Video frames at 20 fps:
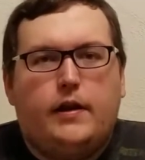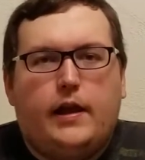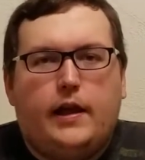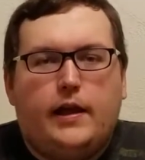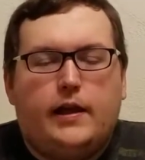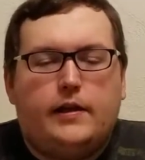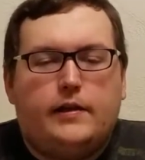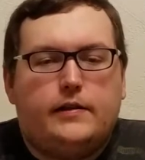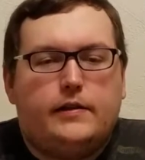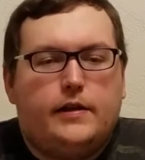
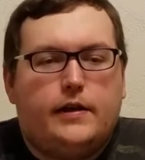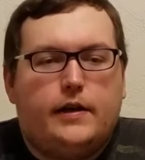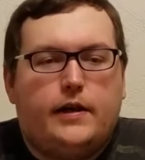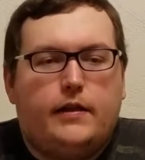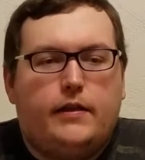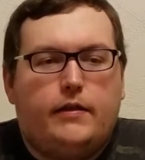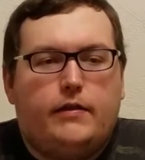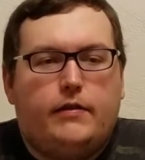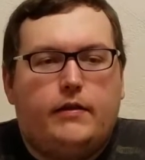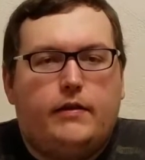And
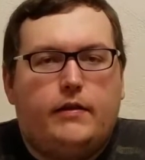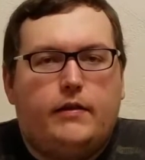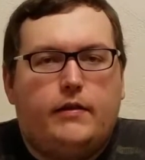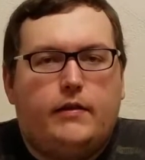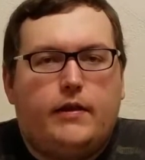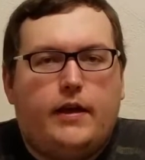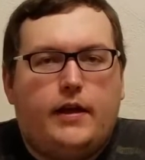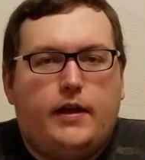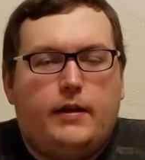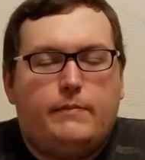this
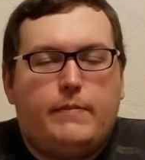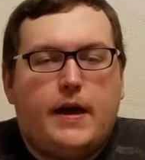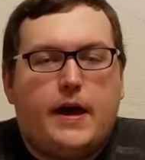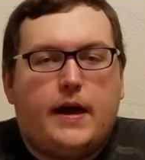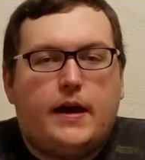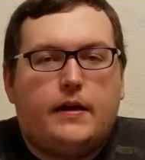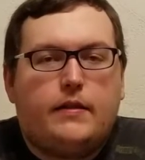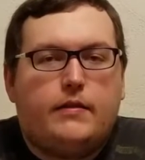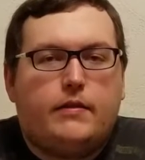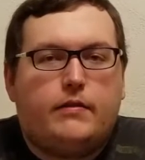is a
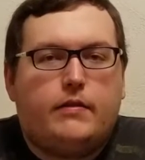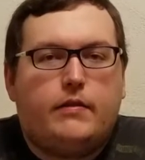bag that's